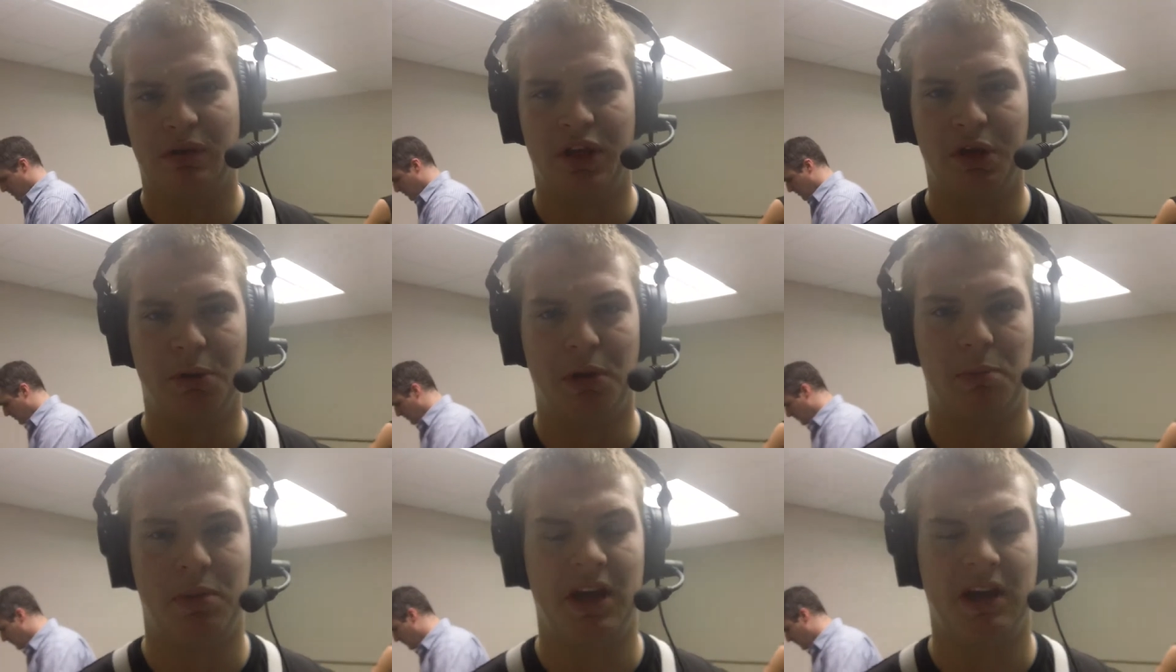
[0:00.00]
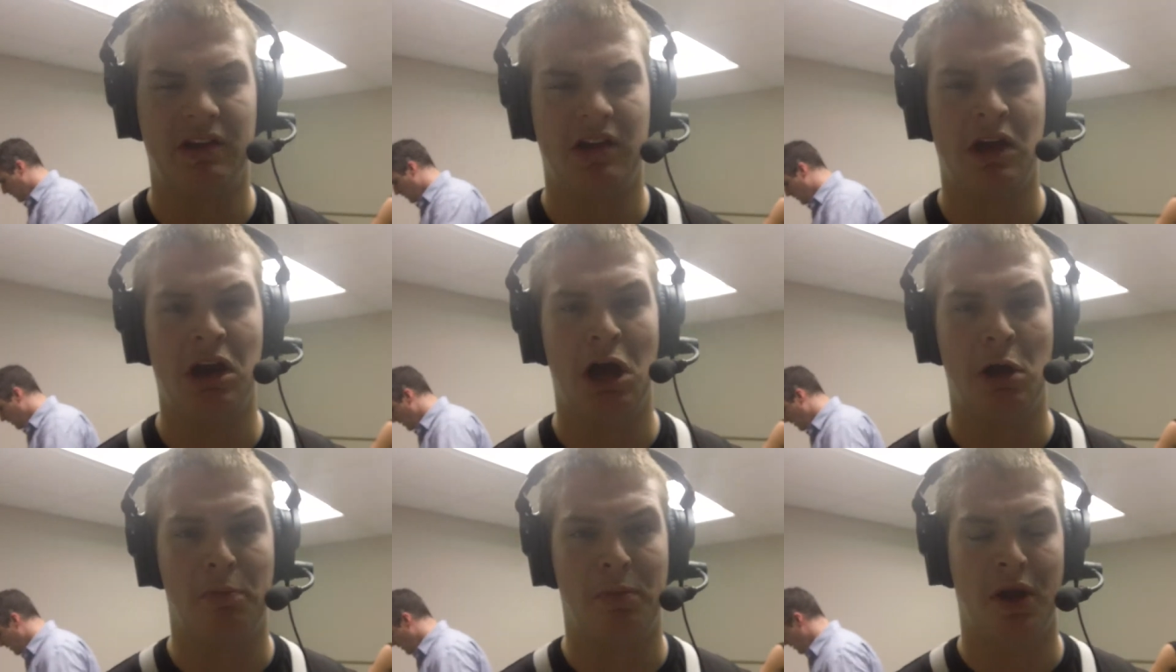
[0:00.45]
then we picked
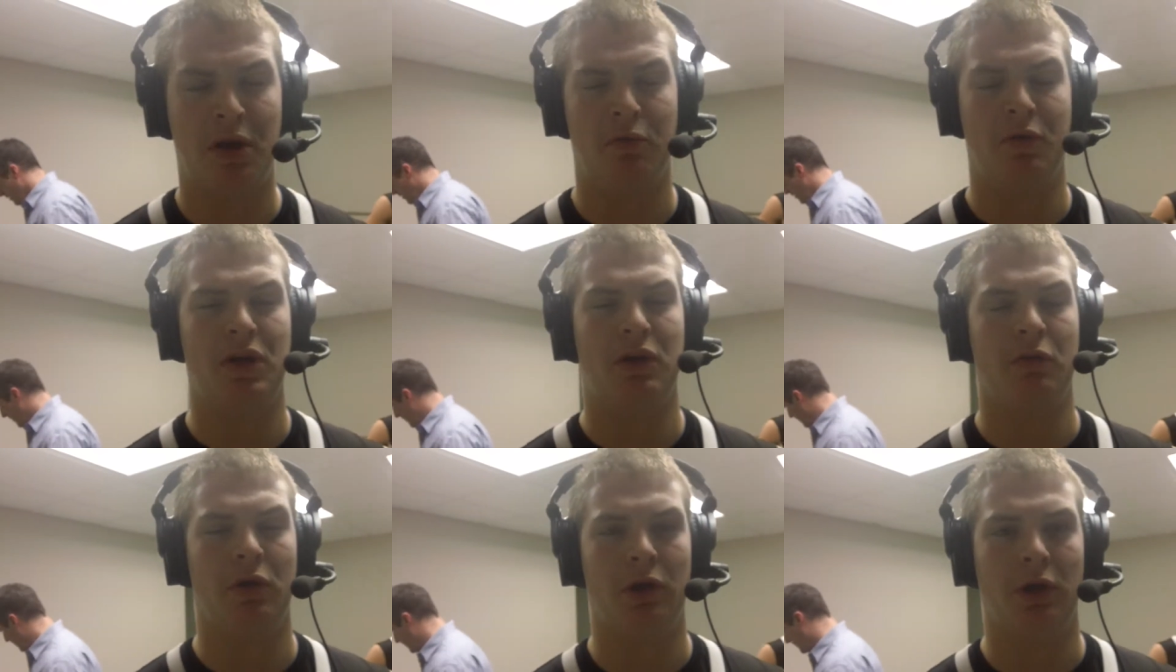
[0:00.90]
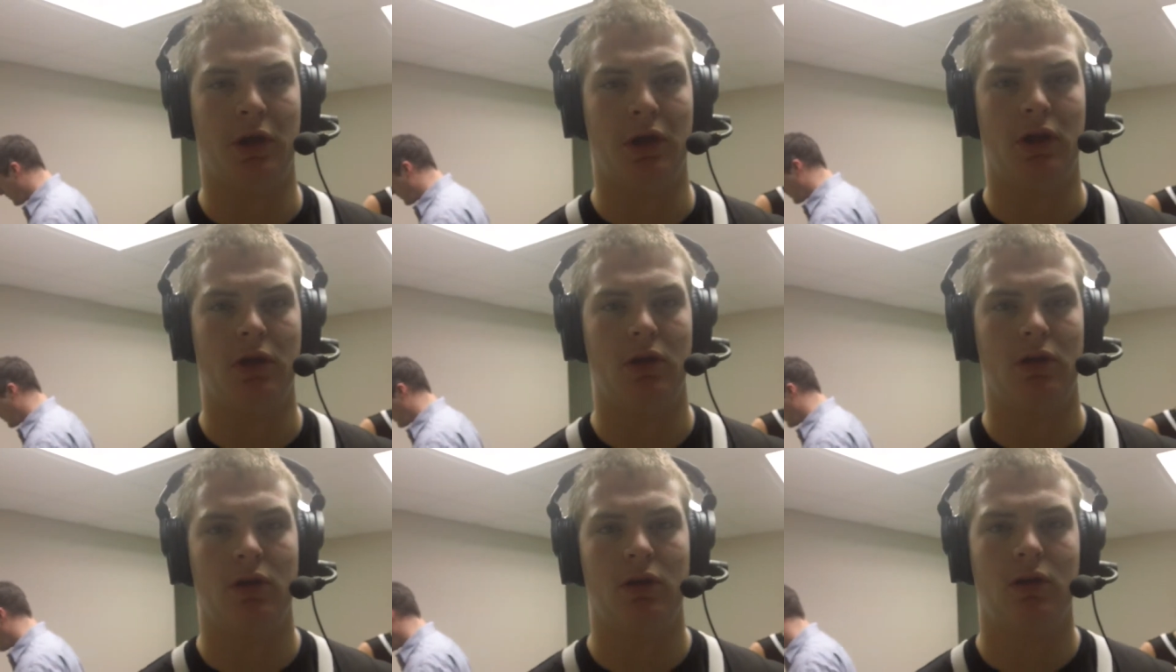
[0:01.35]
it up and we
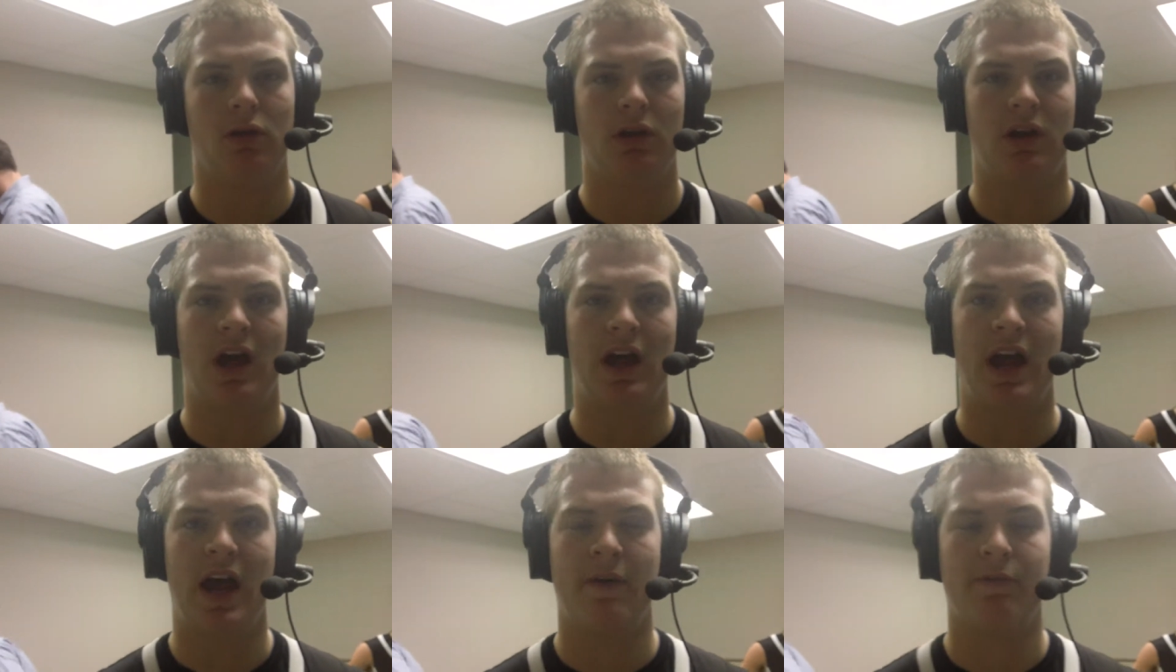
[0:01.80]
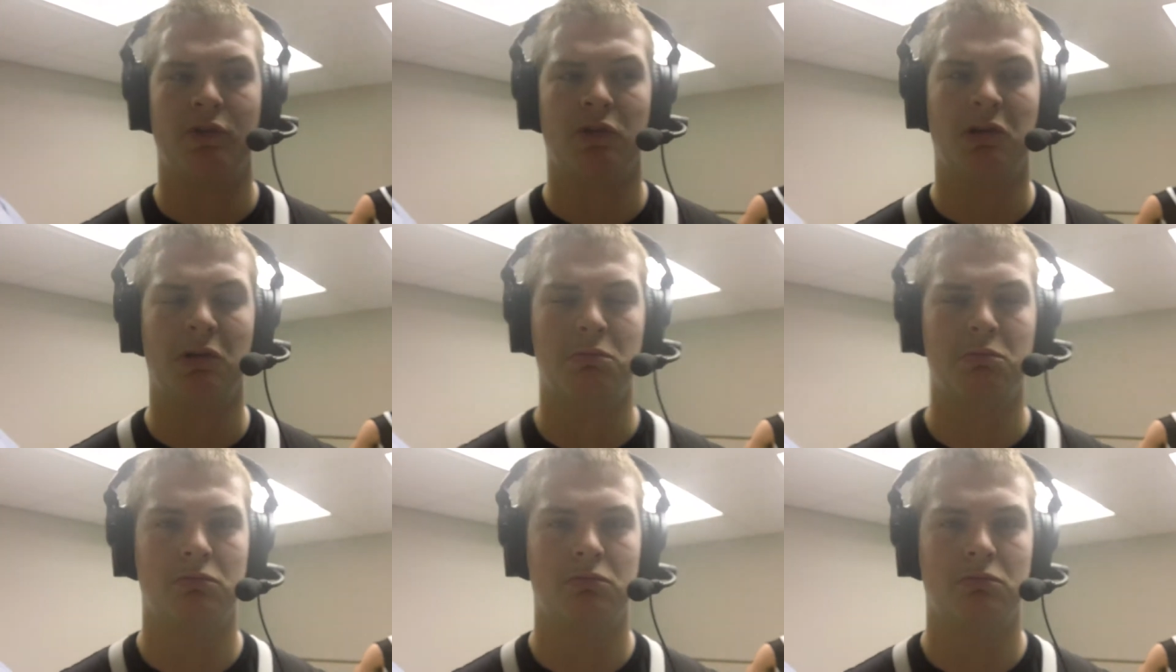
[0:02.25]
really got after them.